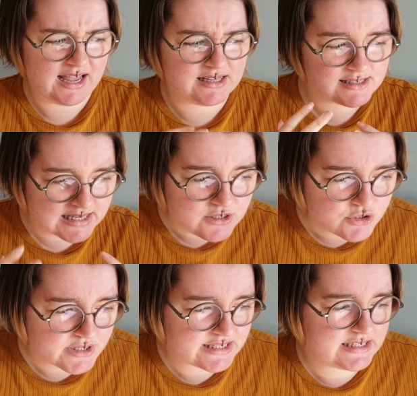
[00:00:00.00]
It's
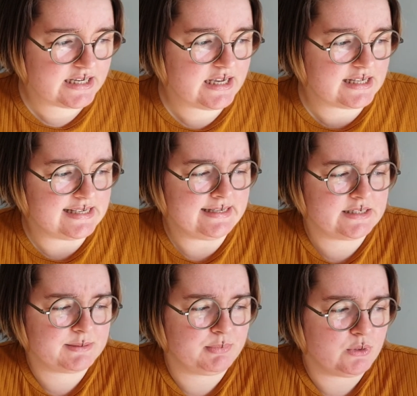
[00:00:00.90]
interesting, and it
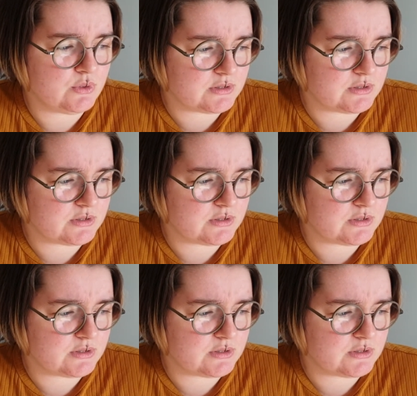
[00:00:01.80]
explores